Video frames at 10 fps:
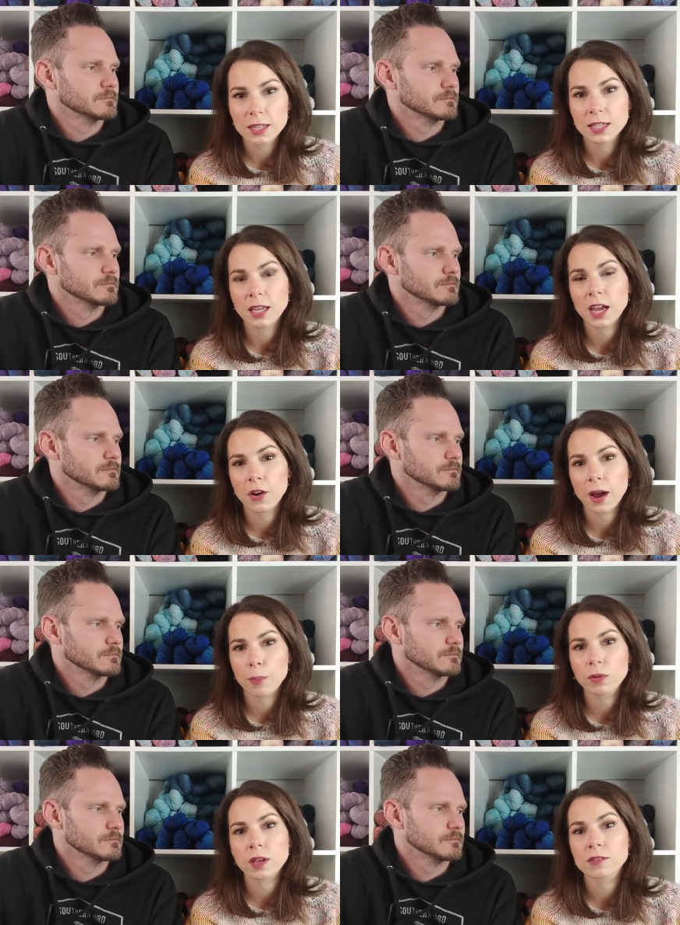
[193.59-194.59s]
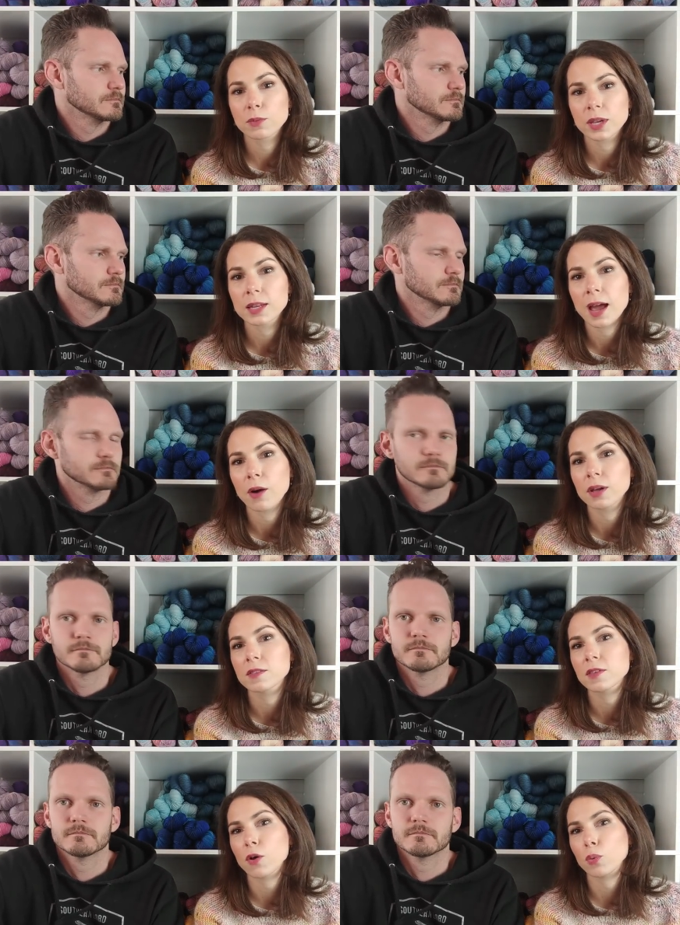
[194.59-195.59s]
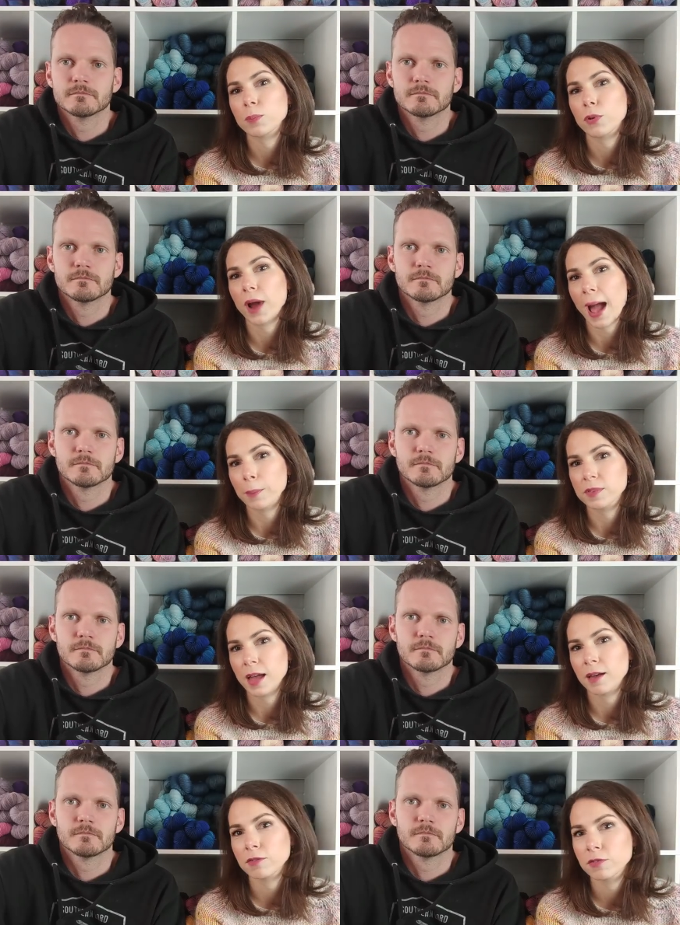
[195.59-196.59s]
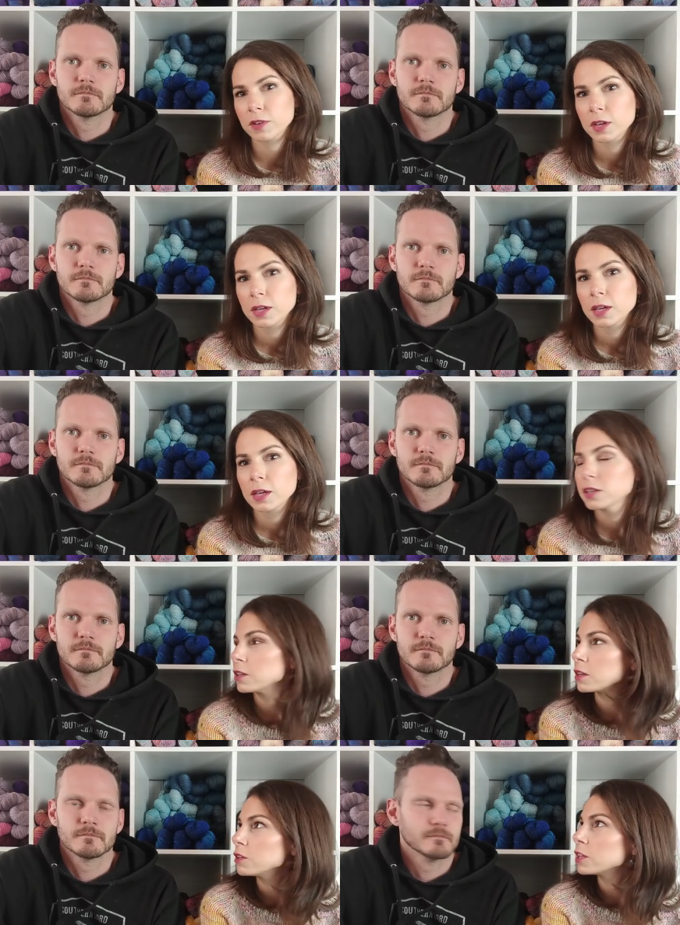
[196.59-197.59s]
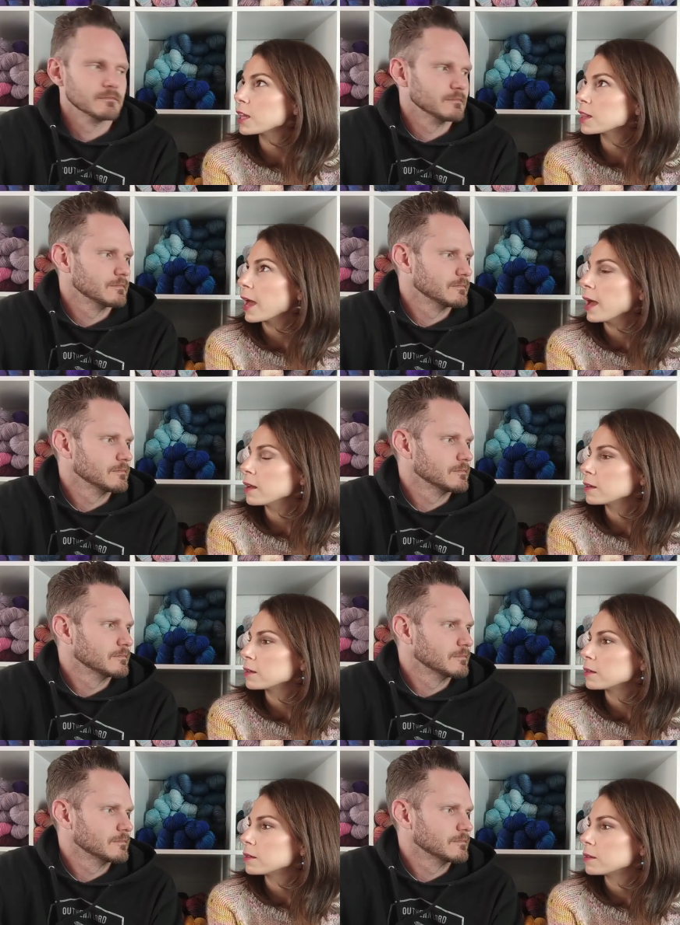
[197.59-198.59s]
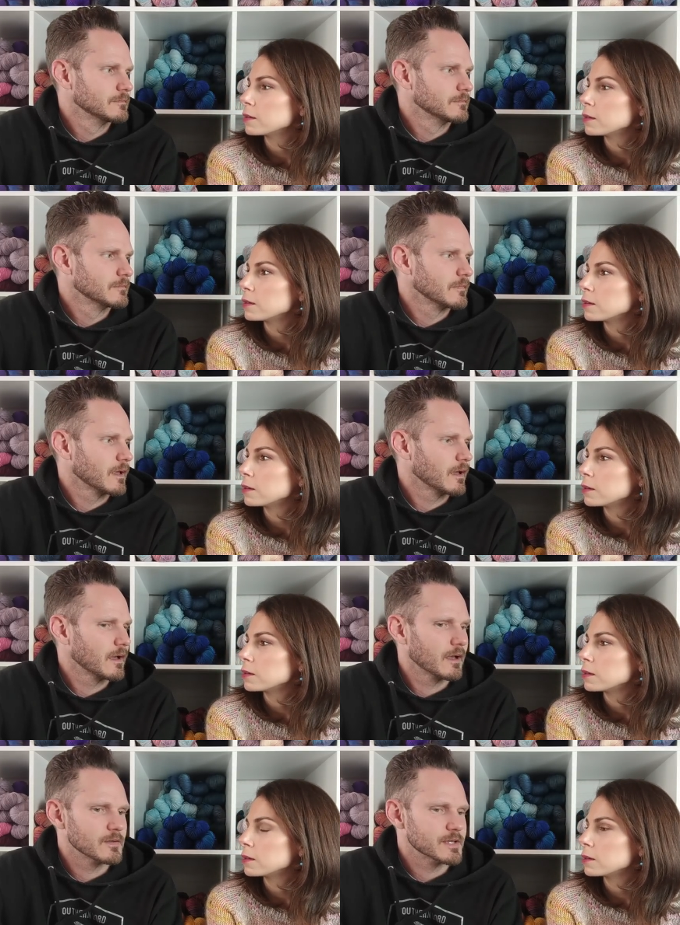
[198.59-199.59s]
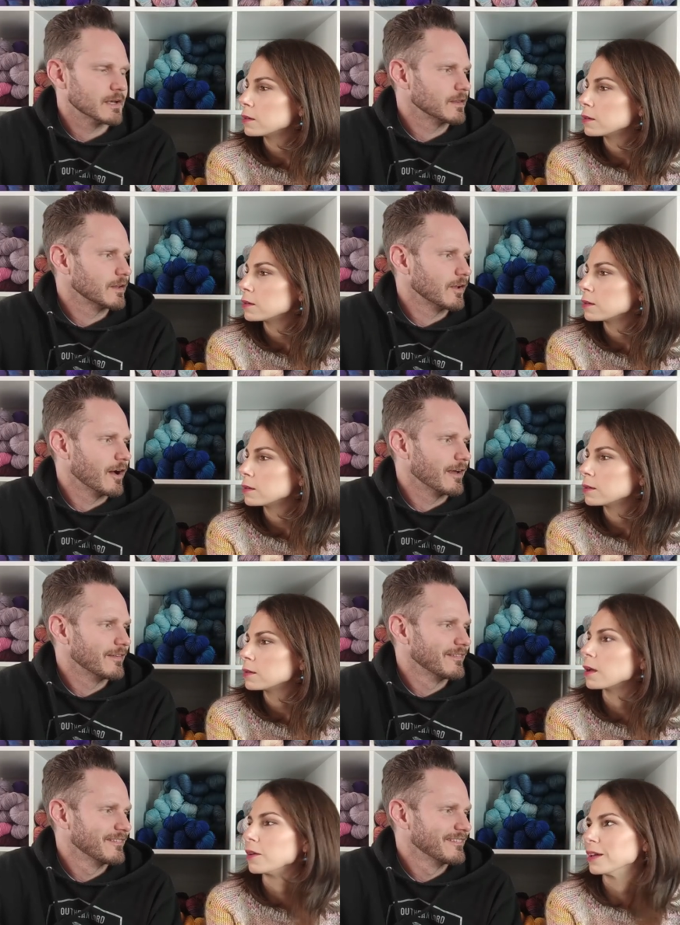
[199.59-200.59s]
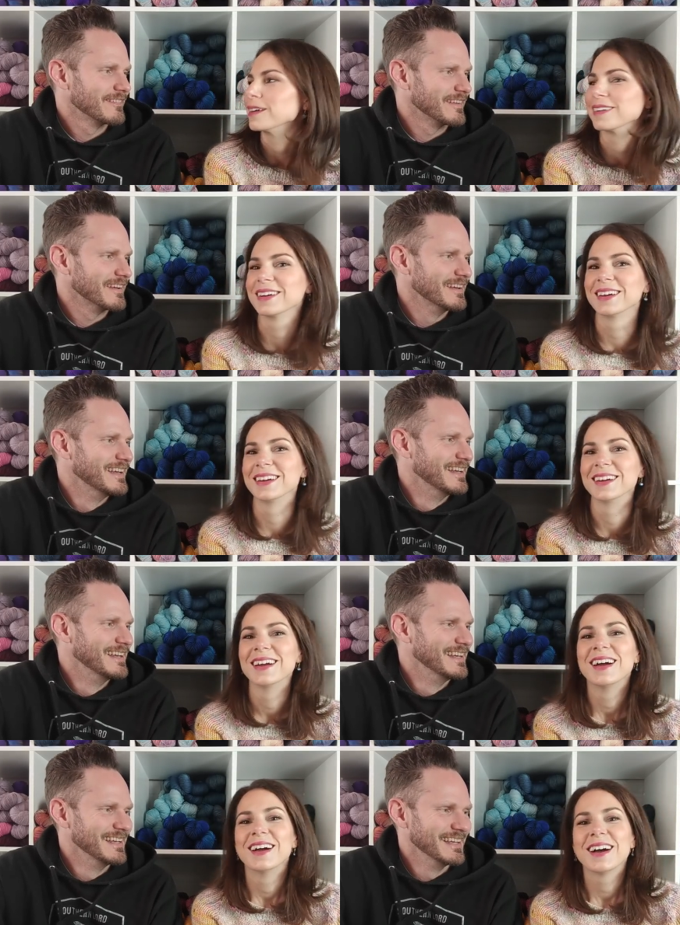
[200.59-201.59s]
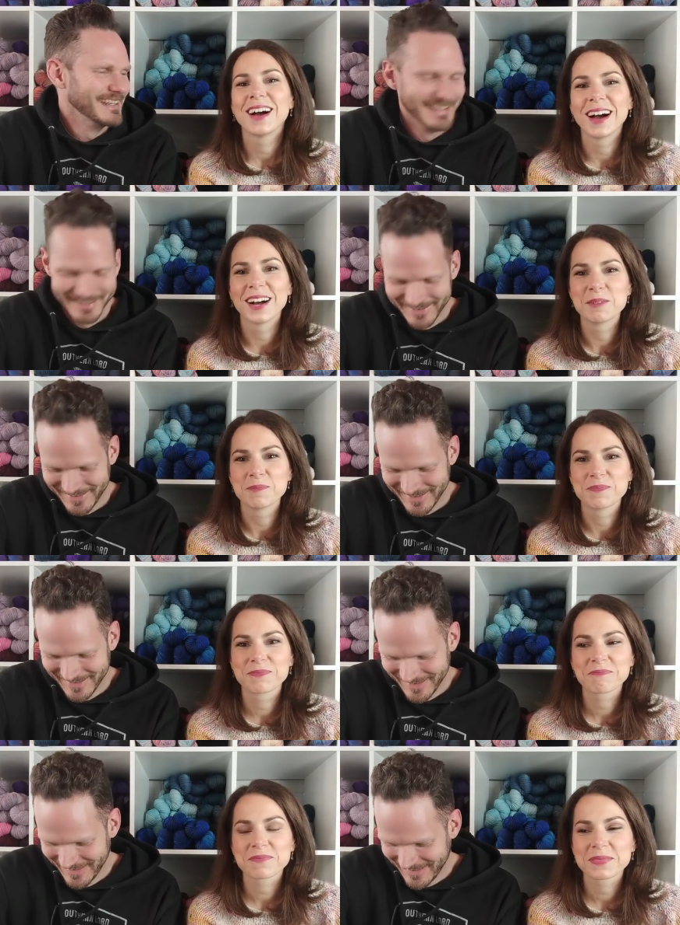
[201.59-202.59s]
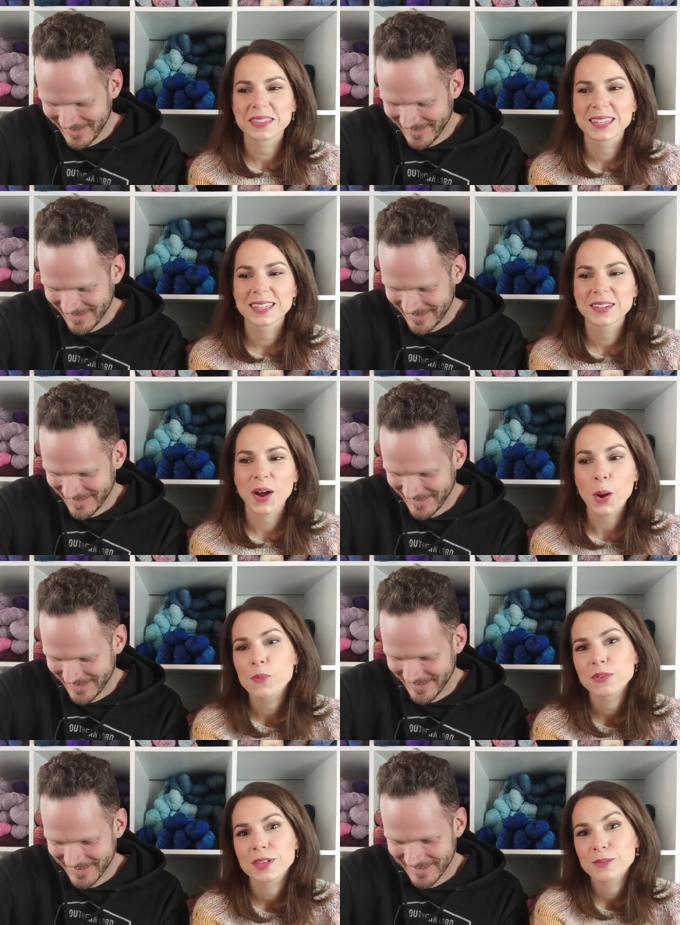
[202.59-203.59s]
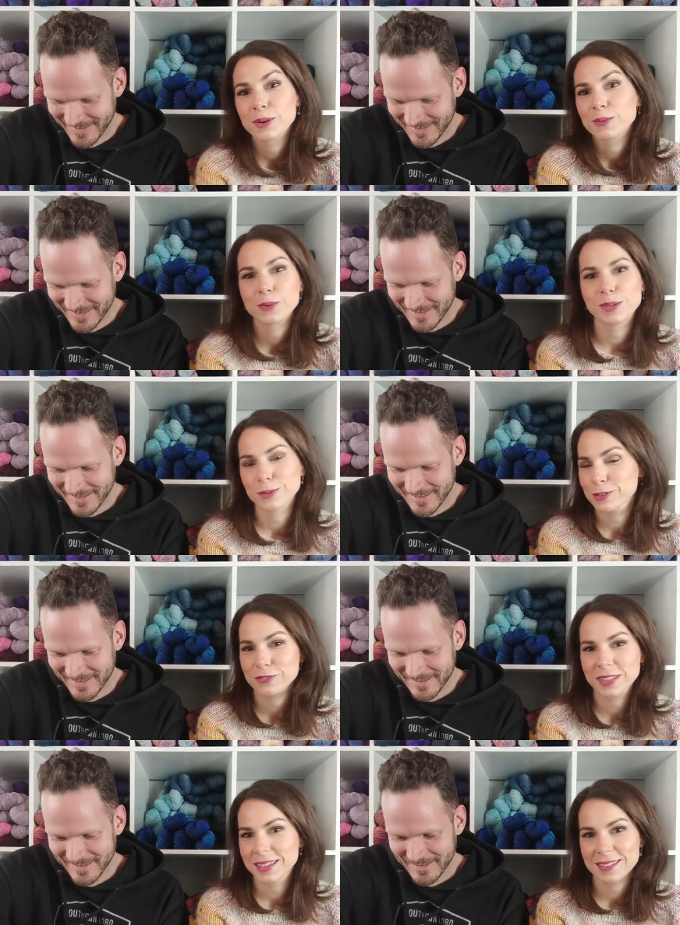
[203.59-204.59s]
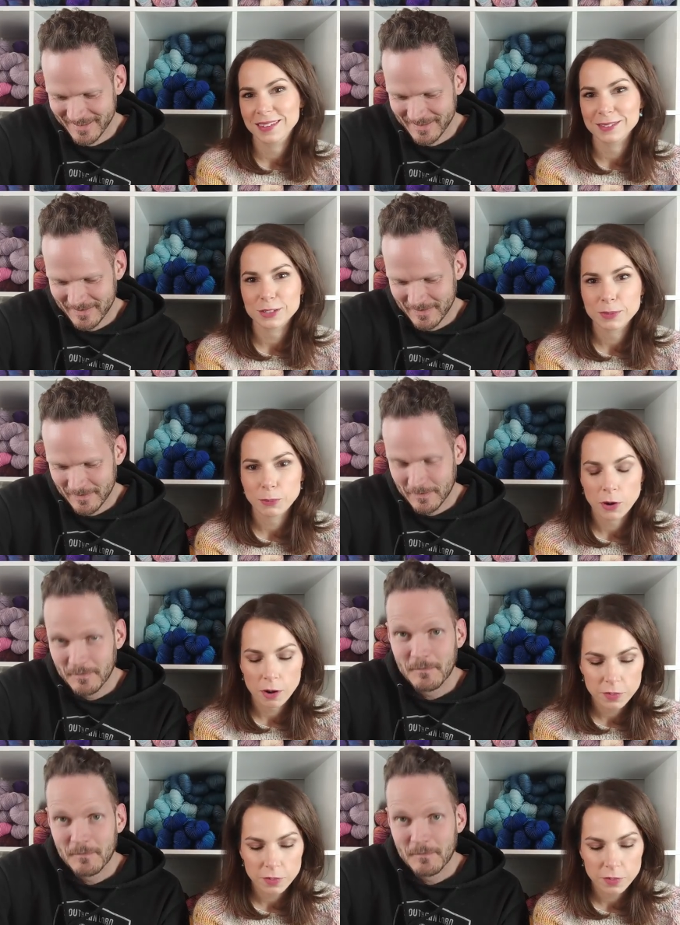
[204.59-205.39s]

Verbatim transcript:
Speaker 1: at daycare a couple days a week now, and so we perhaps have. You didn't, you didn't like the hat?
Speaker 2: Uh, it's getting a little
Speaker 1: hot um, hopefully, we'll, we'll be able to fit this in a little bit more